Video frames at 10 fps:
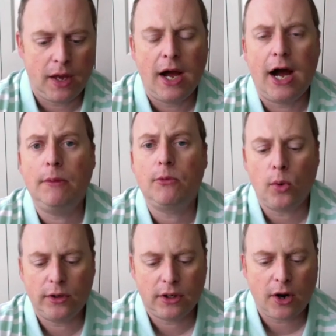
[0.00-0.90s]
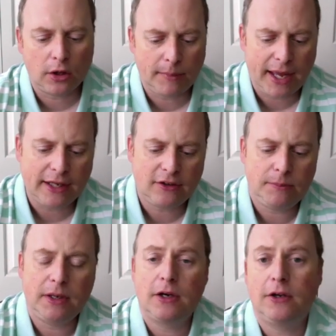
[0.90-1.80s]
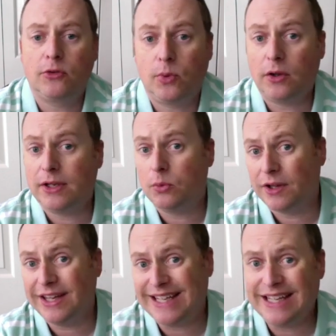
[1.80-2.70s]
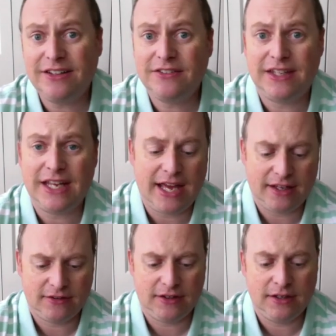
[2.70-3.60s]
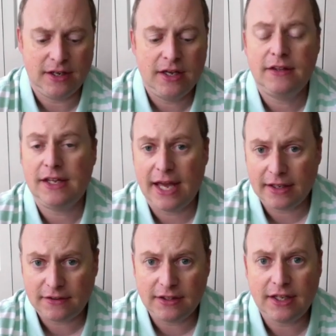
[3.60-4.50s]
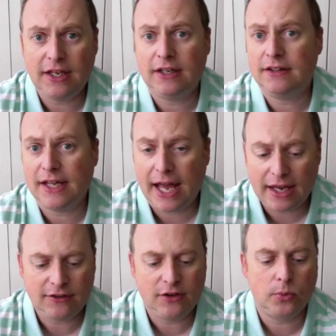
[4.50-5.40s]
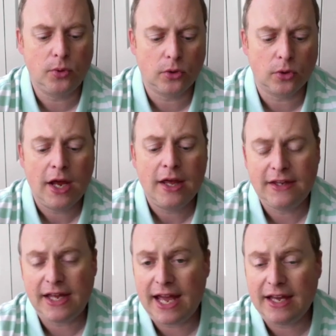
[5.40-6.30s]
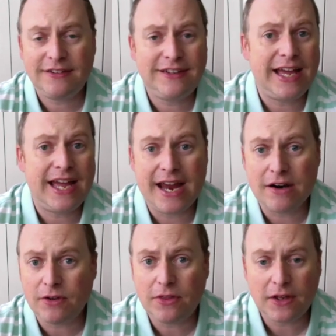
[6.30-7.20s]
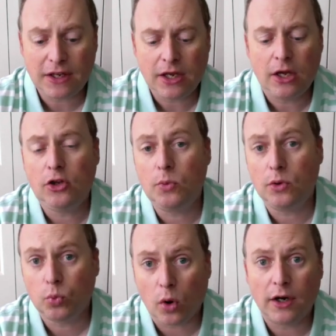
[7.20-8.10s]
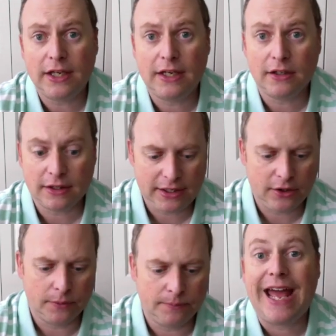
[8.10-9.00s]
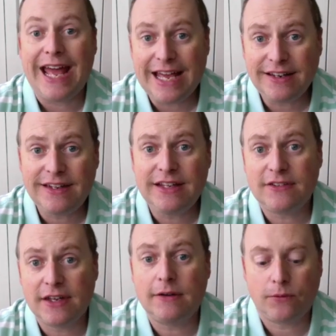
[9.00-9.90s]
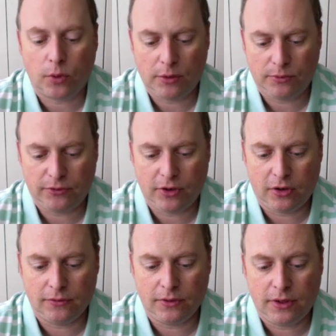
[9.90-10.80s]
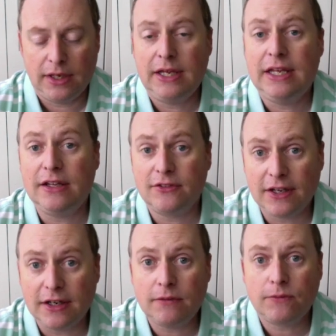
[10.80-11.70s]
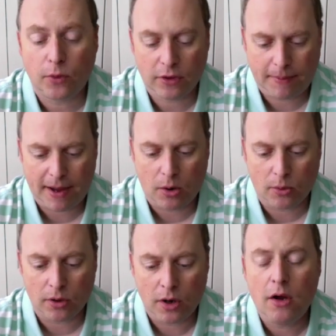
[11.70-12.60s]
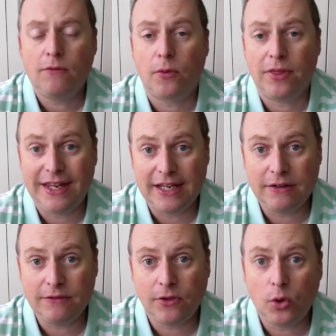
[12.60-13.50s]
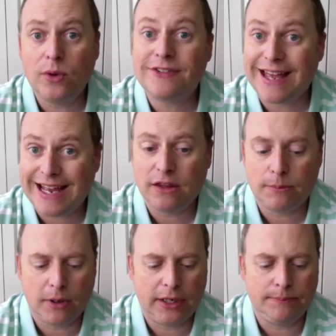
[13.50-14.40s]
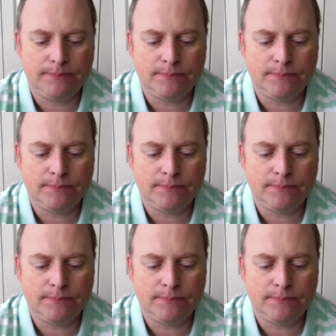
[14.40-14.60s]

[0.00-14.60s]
I'm going to call him Anti because, well, he really is the anti-king, the anti-ruler, the anti-everything you would want in a leader. Anti is in it for himself. He is in it for the power, for the influence, and the money.